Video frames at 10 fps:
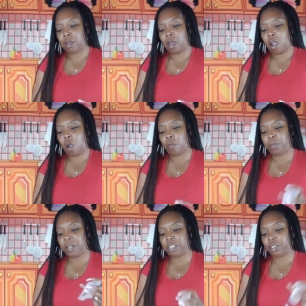
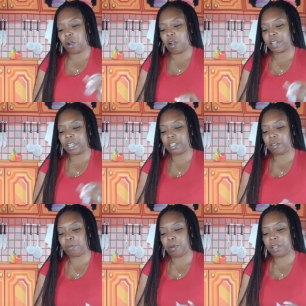hopeless, dark, and
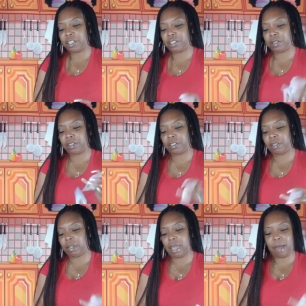depressed.
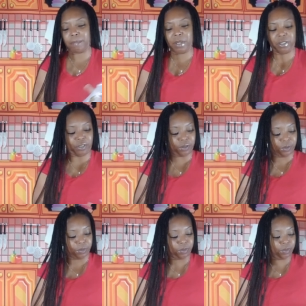I miss you.